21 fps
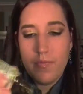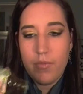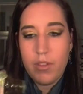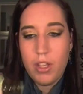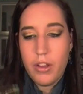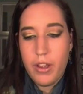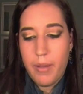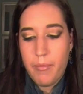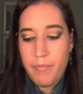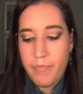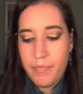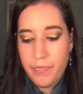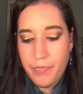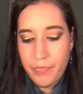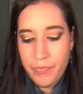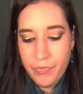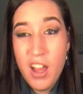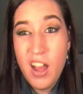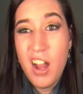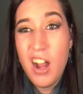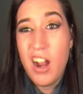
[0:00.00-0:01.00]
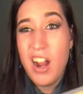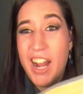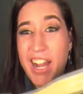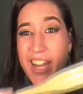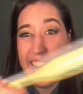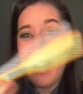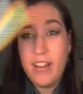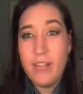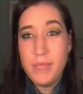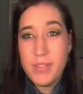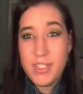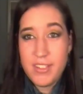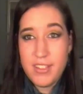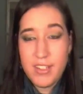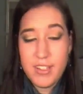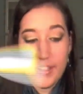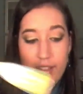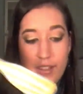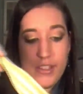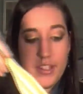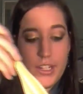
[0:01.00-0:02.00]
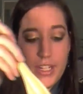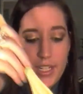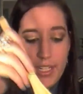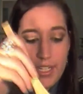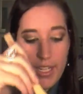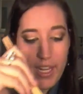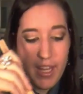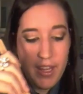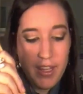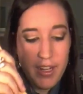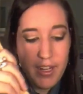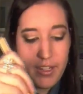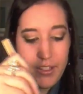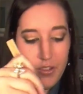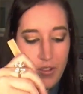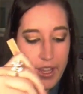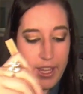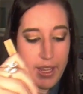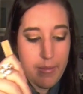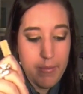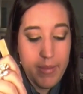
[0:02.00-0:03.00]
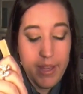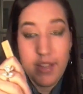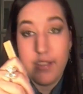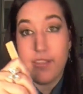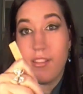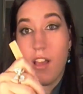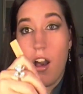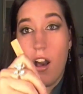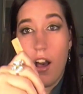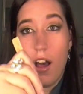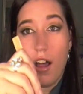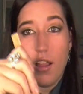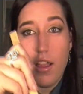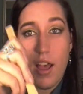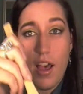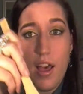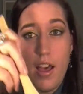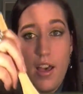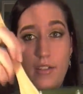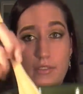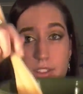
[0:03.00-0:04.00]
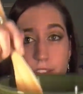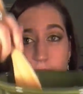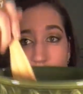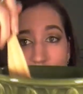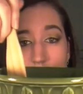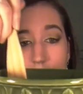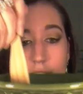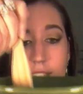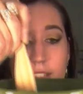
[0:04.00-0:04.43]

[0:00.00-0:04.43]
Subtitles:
Okay. Alright, now I'm just going to stir it together so I can mix all of the